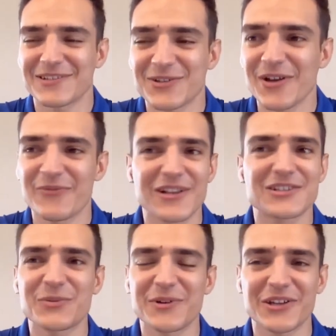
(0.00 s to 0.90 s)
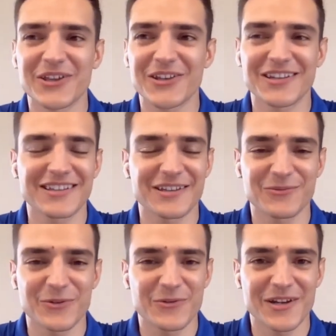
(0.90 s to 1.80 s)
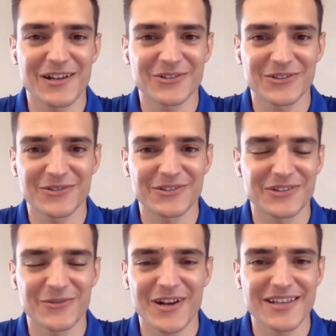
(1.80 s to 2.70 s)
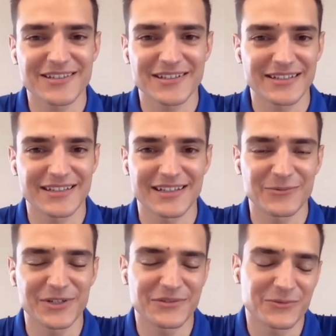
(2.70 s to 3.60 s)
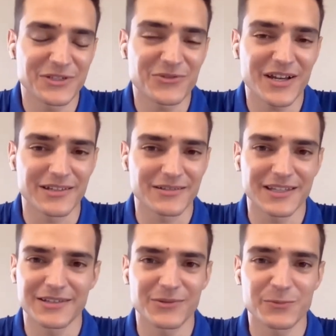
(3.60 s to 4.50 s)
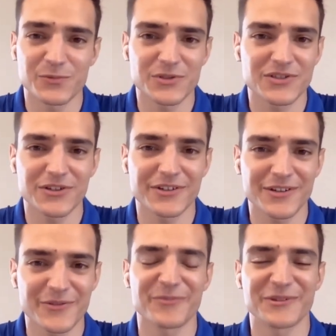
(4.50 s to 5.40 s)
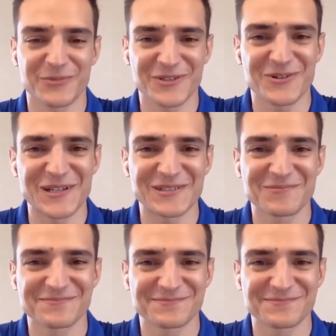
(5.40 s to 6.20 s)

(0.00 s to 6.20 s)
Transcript: So I felt super good, and then we went out on the race, and we tried. It was not enough, but we tried.